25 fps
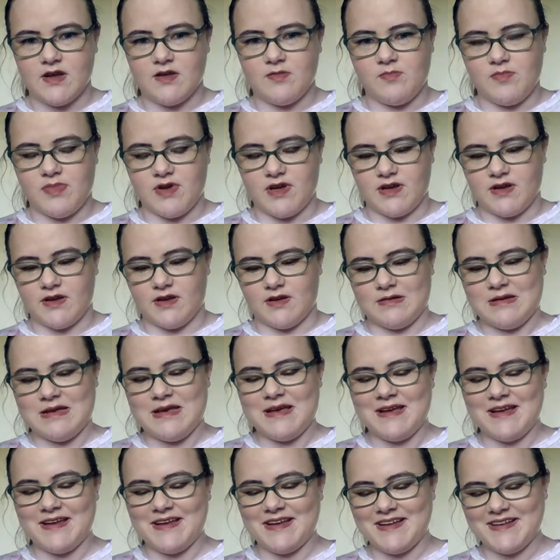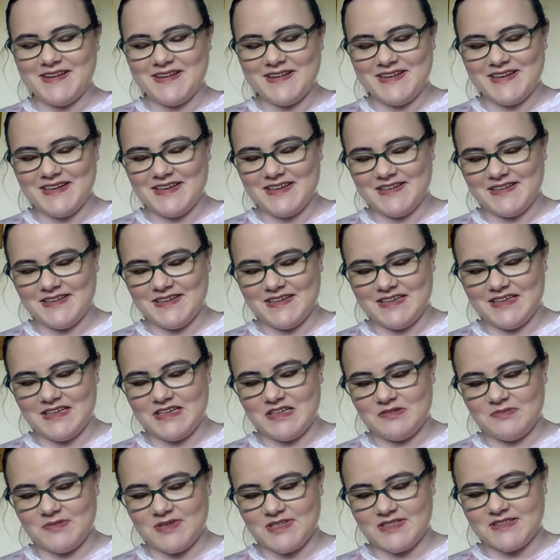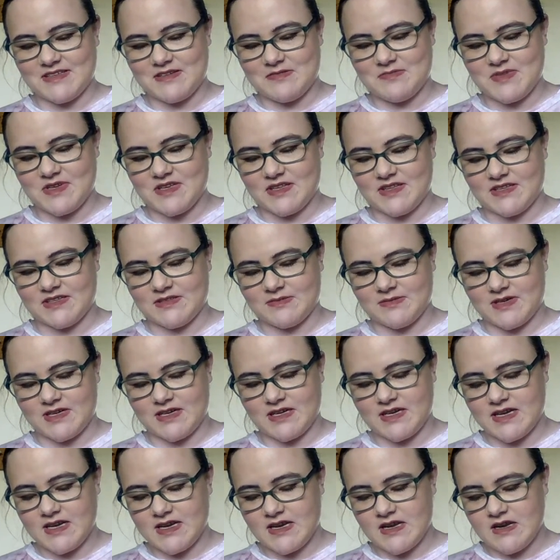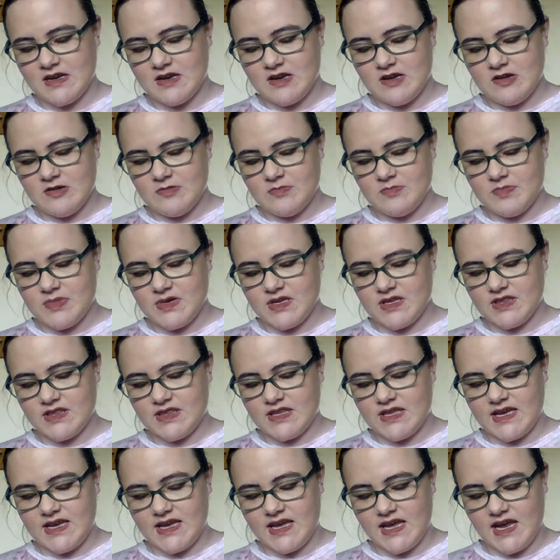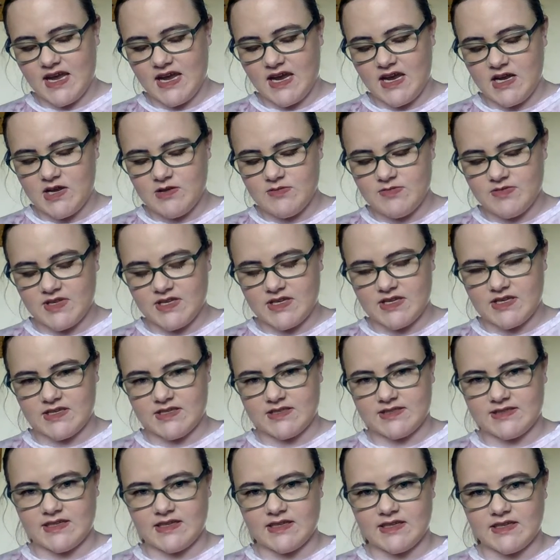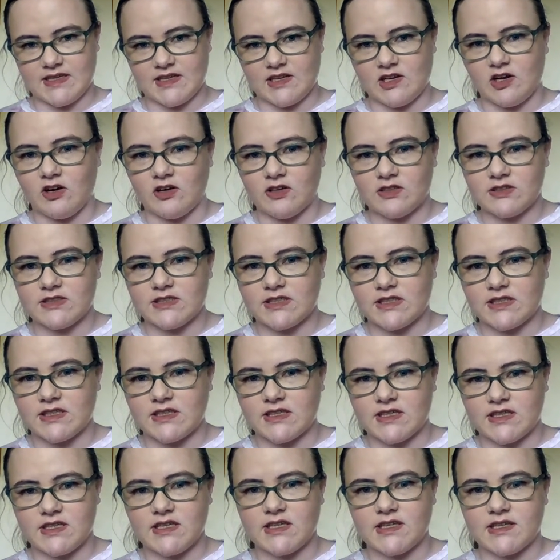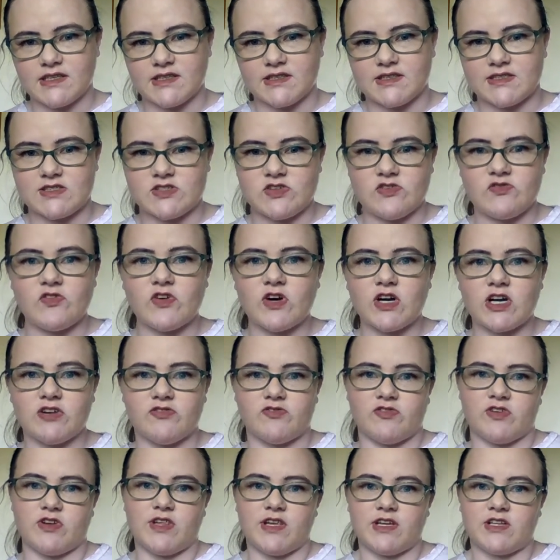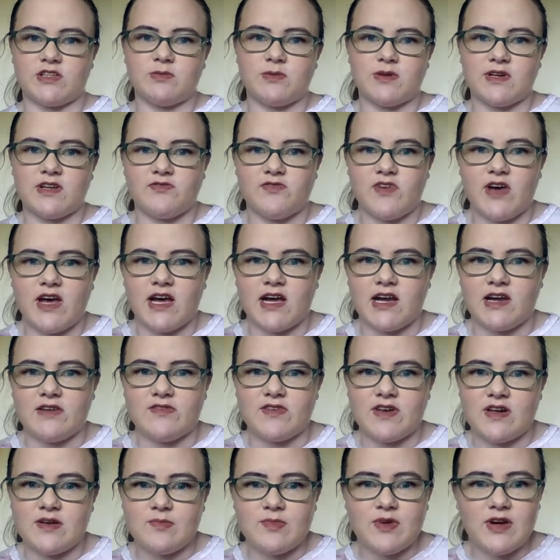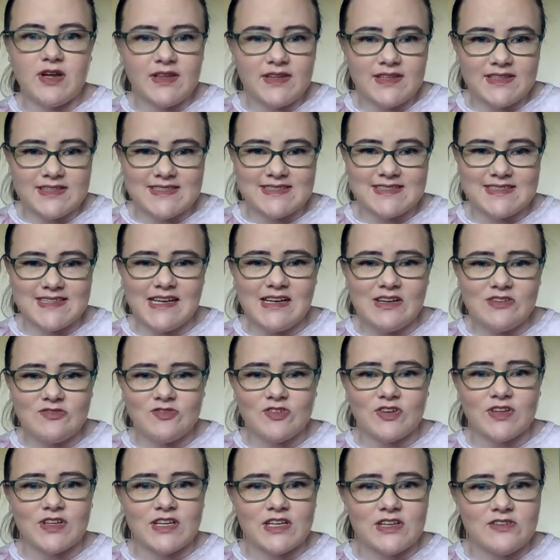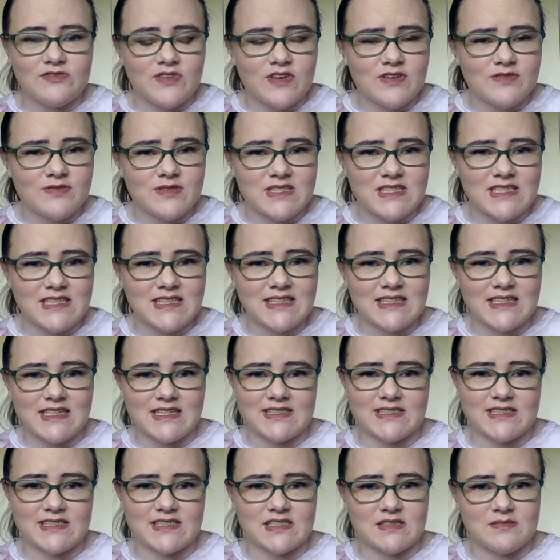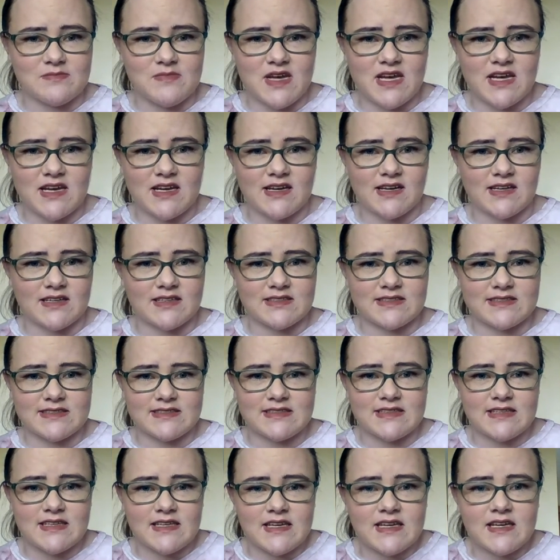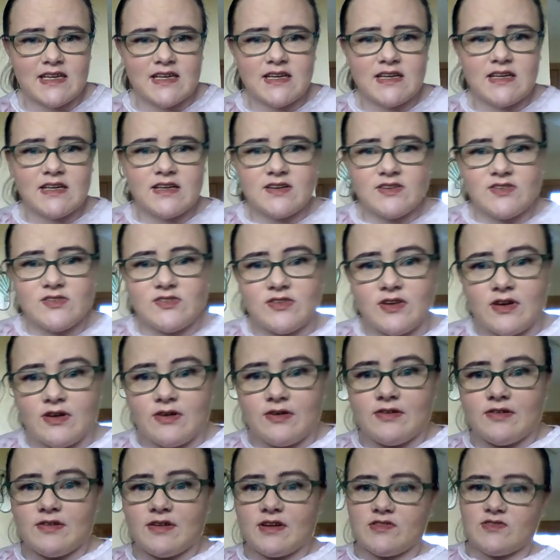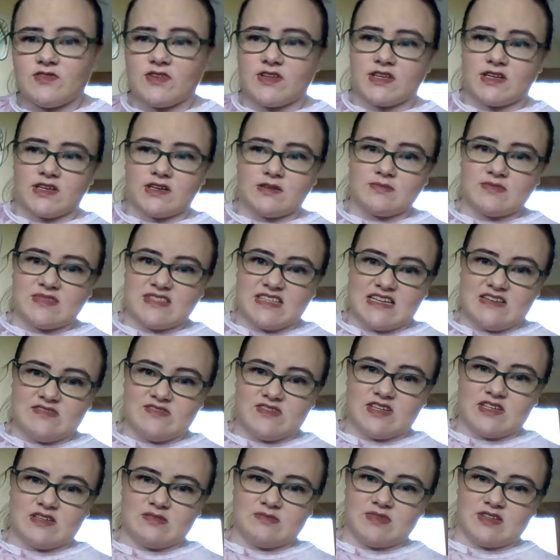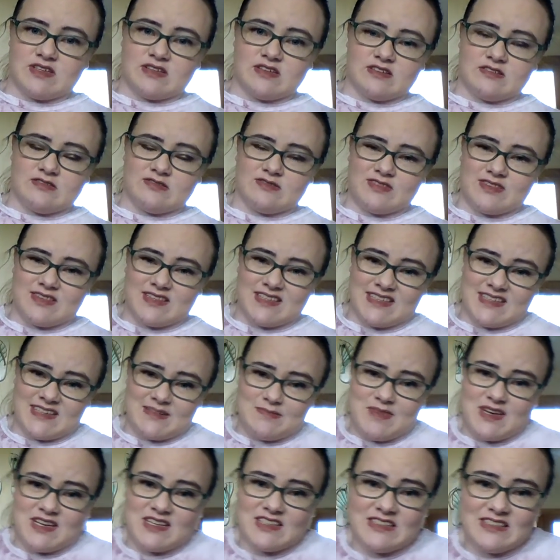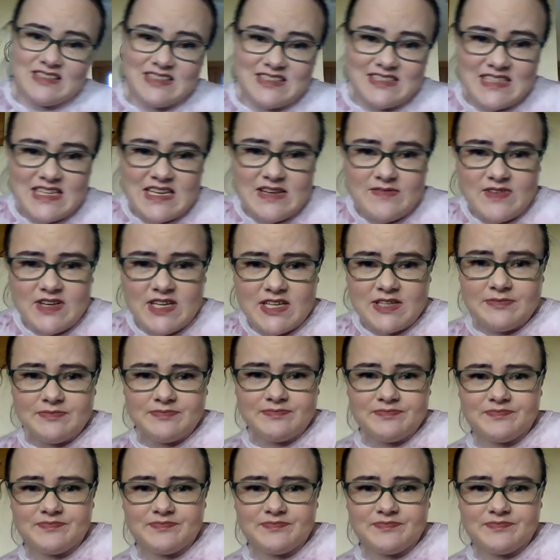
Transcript: But um, I didn't realize how big these were. But they have these at like Ulta and Sephora for like 25 and I bought this set for like 15 at TJ Maxx. So I feel like I'm saving, but I don't think I'm actually saving.